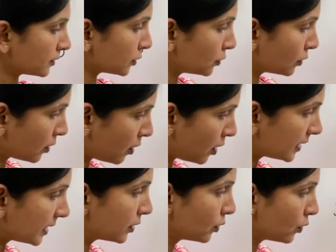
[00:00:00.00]
To call
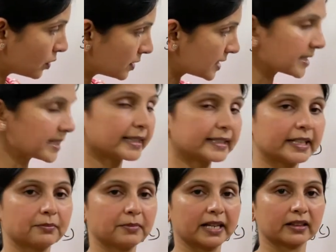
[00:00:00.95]
the non-static
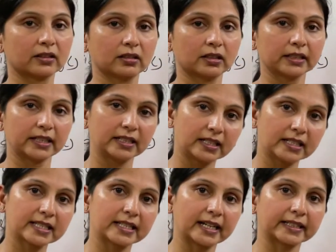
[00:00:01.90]
method in a
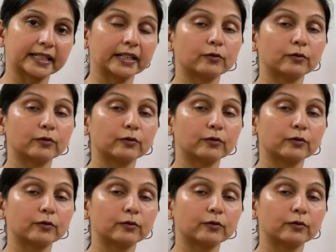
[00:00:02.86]
static,